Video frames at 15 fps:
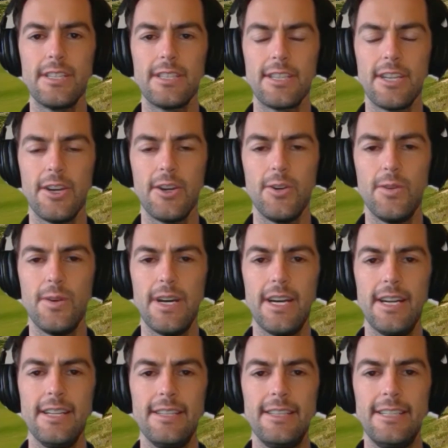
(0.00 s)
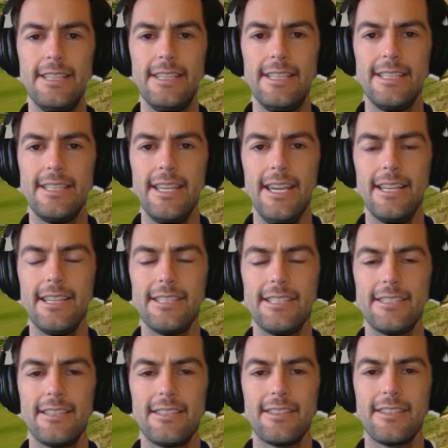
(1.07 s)
So yeah, let's
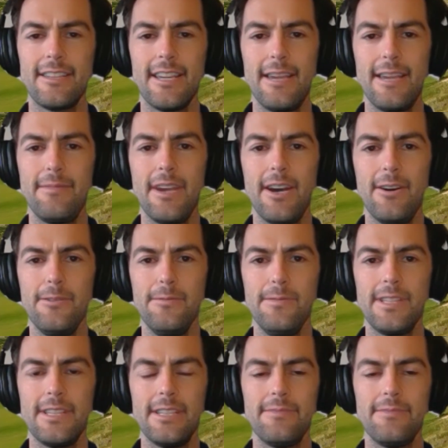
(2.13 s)
just keep going with it.